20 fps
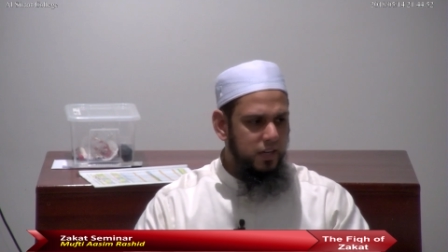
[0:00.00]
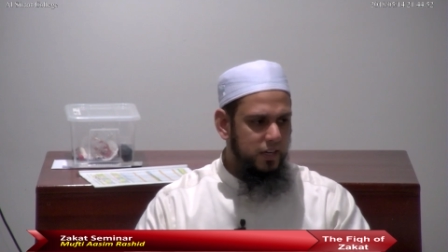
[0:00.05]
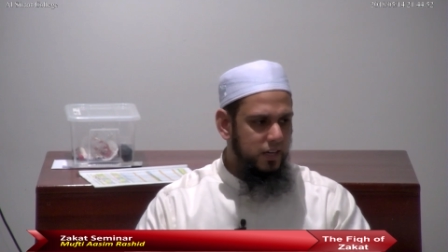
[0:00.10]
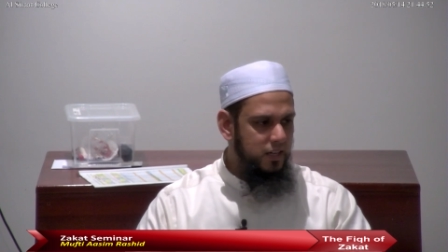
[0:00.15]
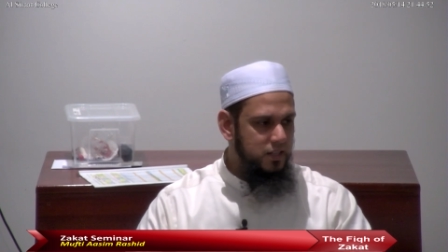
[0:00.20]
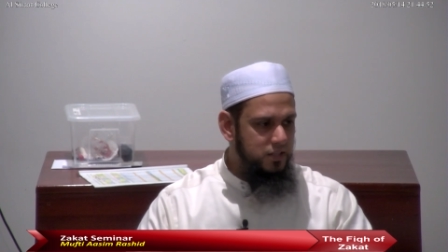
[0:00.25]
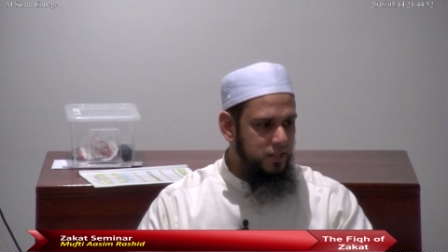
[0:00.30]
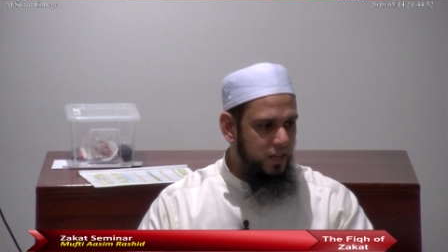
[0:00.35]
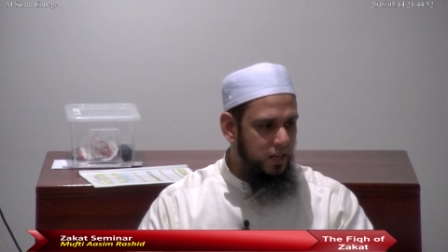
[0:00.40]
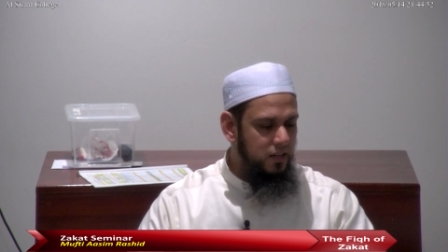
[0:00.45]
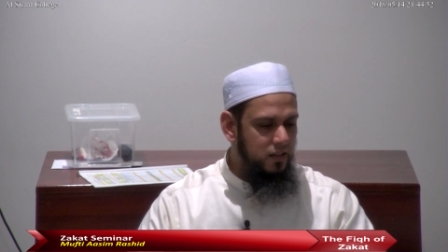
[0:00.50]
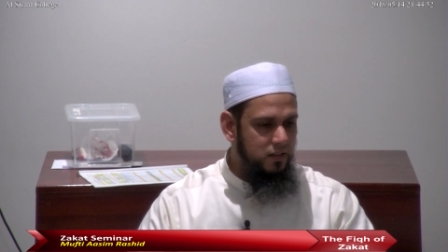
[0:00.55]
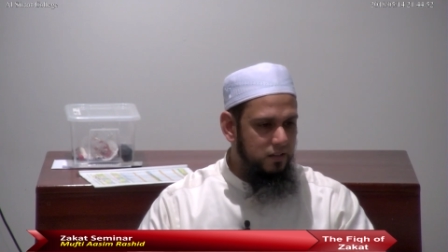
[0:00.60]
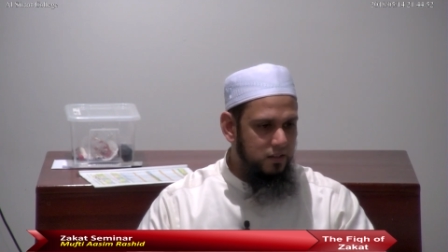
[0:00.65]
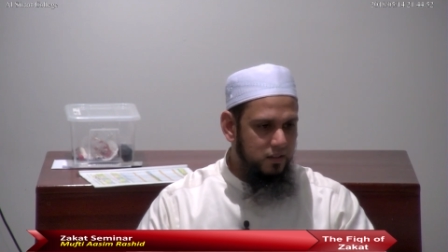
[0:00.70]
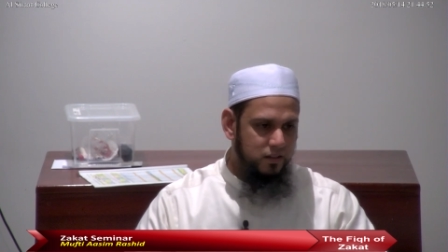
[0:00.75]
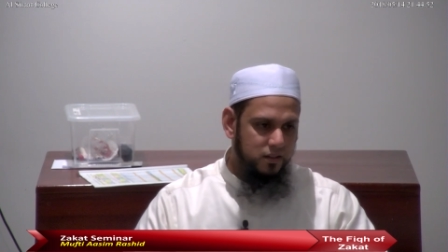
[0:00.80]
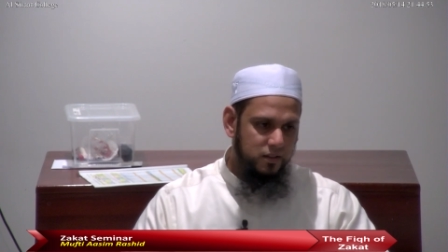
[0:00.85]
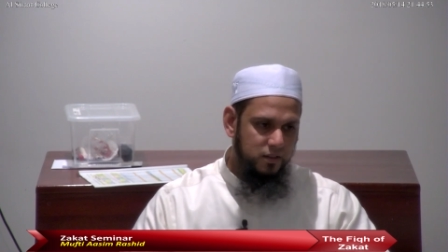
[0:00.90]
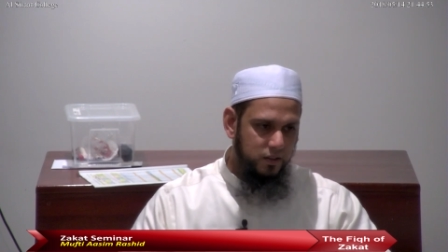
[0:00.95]
like I
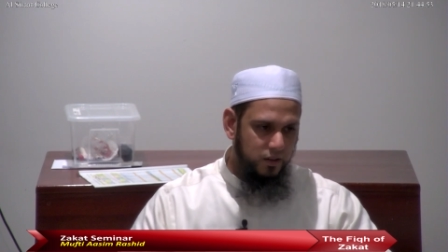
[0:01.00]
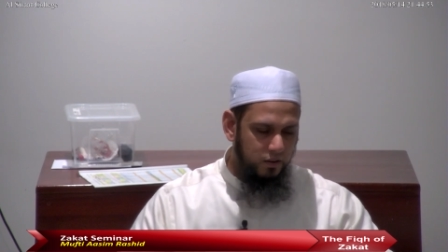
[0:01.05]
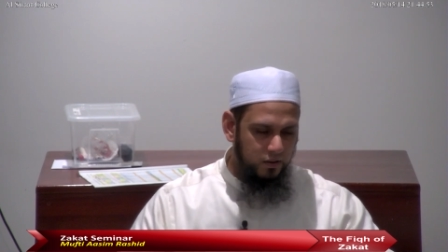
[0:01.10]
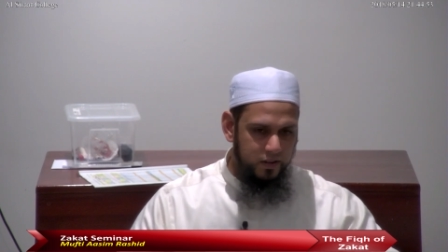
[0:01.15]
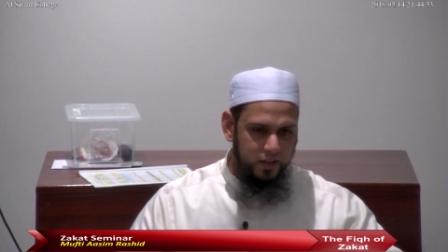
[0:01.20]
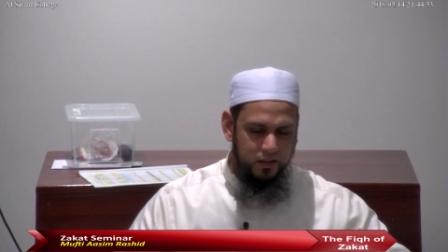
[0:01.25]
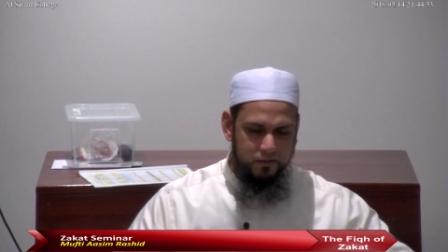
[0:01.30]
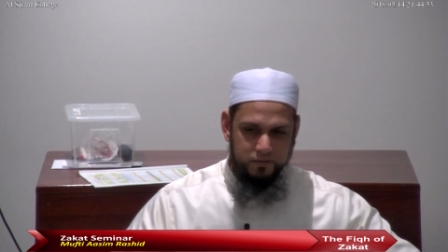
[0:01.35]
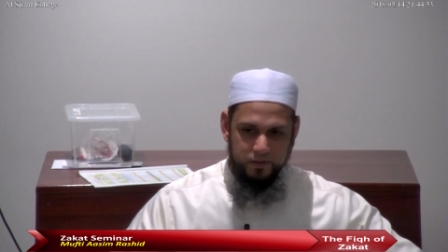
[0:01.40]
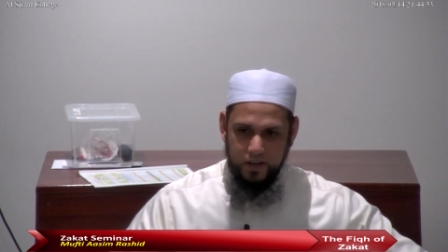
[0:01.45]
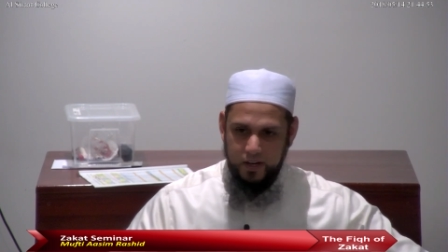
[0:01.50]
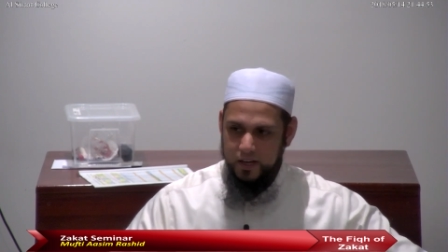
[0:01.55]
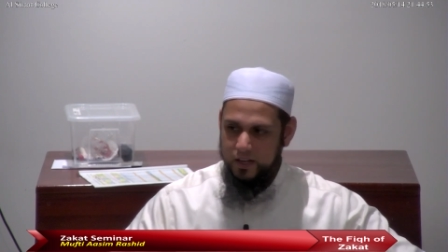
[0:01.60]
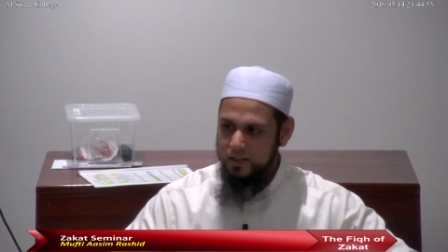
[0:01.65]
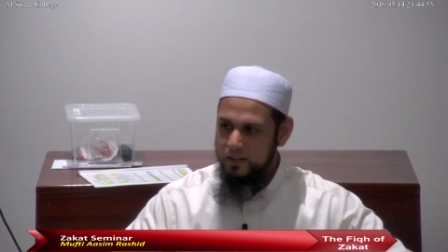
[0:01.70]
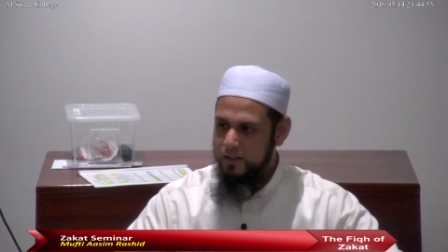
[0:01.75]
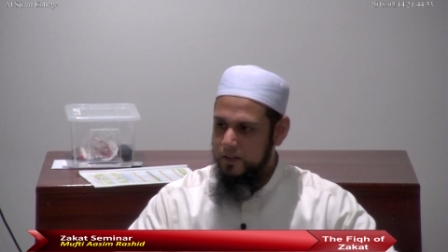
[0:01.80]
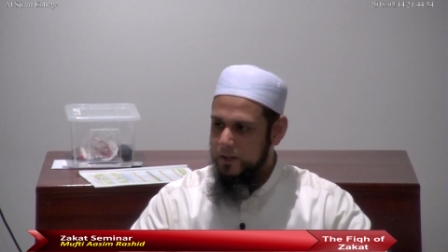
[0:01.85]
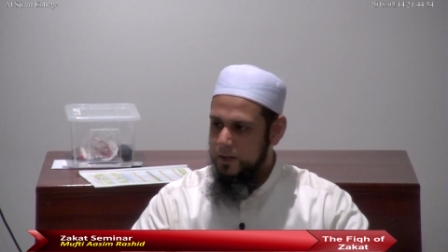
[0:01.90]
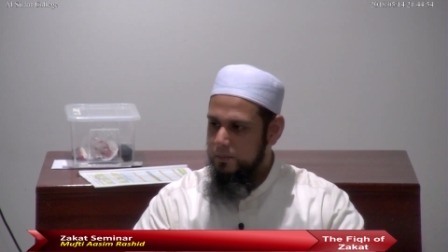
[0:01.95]
said, okay,
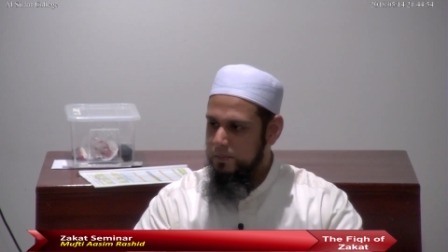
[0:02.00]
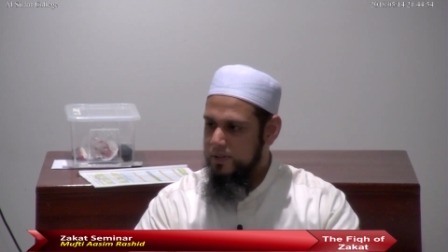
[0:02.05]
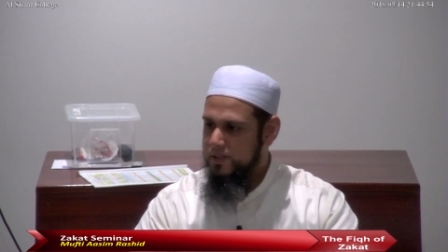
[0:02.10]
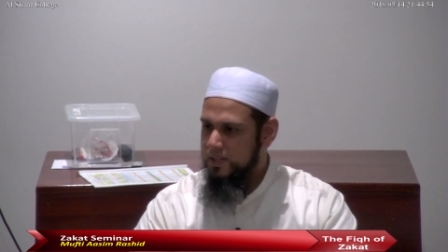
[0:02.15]
fine,